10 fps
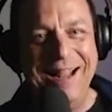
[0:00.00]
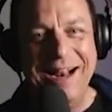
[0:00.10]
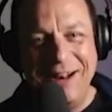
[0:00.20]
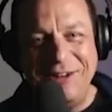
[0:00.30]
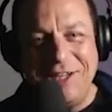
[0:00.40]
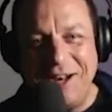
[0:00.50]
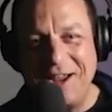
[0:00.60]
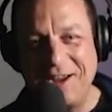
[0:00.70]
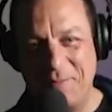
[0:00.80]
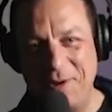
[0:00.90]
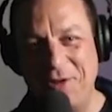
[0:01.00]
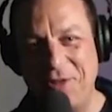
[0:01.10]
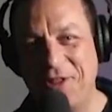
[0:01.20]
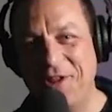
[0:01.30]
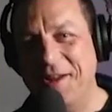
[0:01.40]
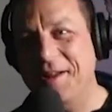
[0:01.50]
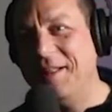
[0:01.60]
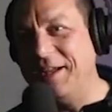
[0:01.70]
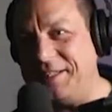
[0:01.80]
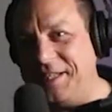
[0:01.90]
literally like a booth,
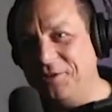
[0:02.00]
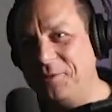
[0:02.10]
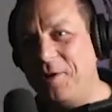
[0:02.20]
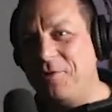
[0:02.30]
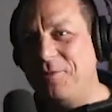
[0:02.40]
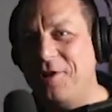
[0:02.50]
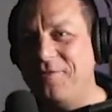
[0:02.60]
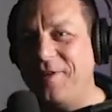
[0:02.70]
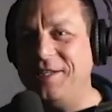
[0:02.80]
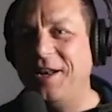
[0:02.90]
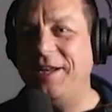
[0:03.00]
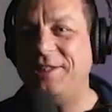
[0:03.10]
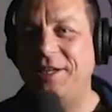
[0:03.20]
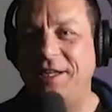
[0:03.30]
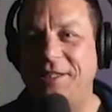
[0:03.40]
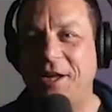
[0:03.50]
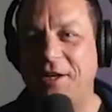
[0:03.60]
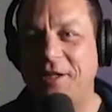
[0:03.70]
a sealed booth with no ventilation. He'd start